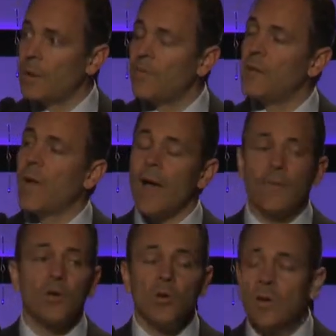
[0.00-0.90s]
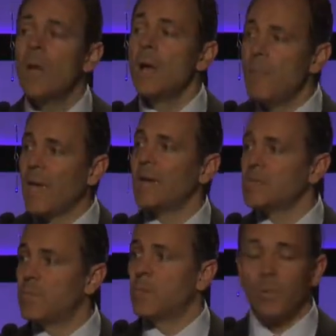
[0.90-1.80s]
and if you have a good
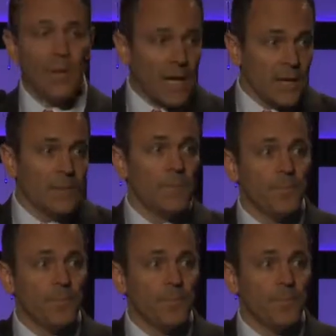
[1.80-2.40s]
management plan,